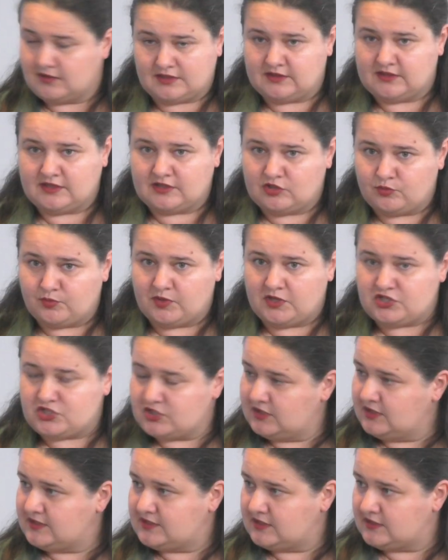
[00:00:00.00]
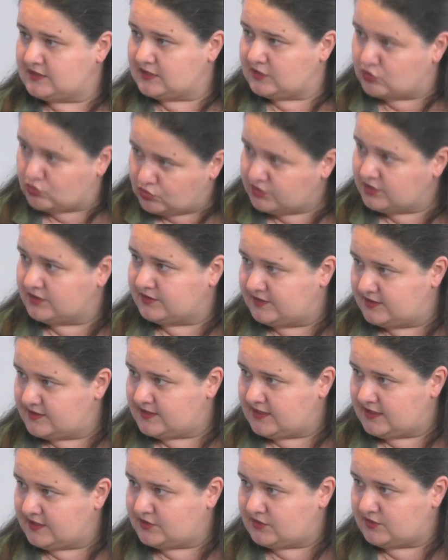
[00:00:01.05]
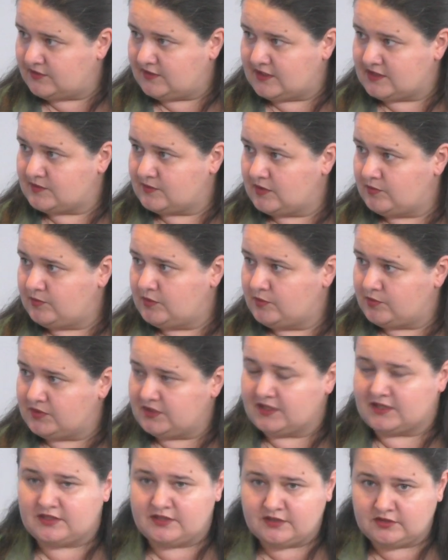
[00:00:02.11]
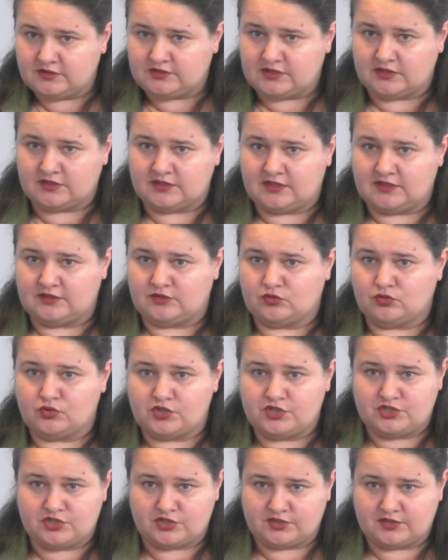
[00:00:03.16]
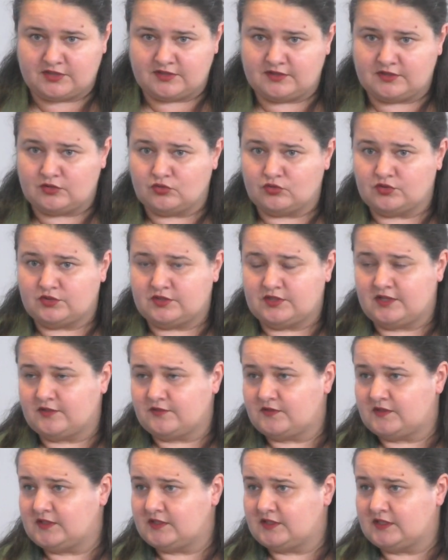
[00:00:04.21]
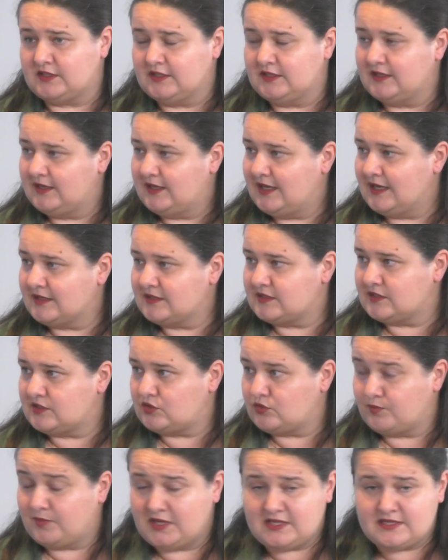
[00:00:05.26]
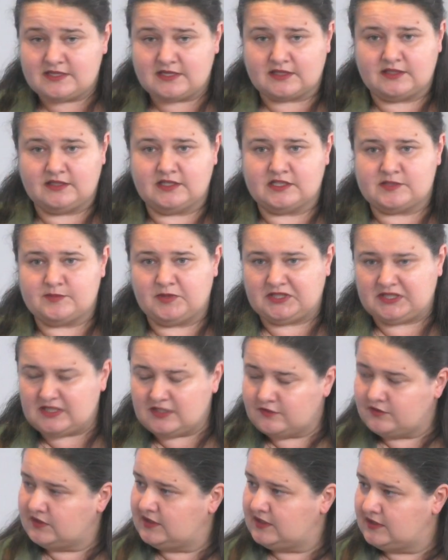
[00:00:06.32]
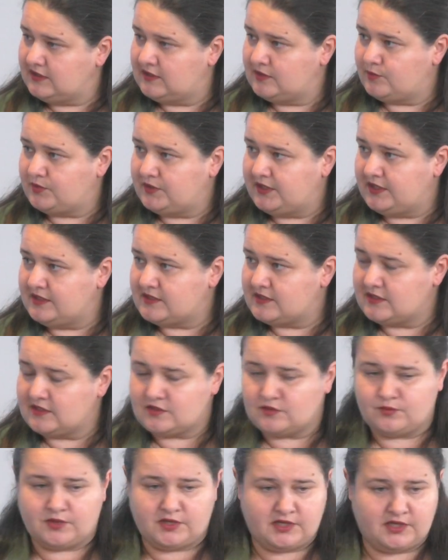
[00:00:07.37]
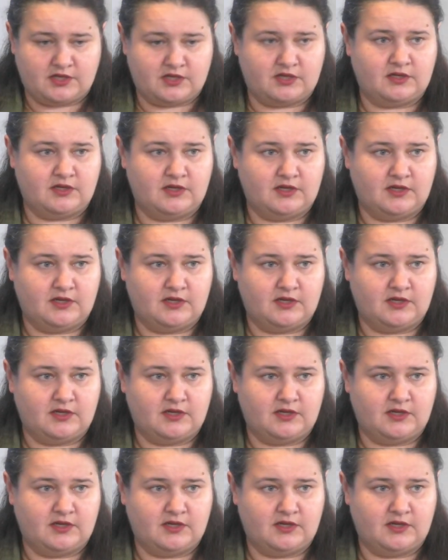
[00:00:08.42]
under occupation, it's, it's a total disaster. That's why people are killed and, and tortured and not have the access to basic needs. But even in the places where,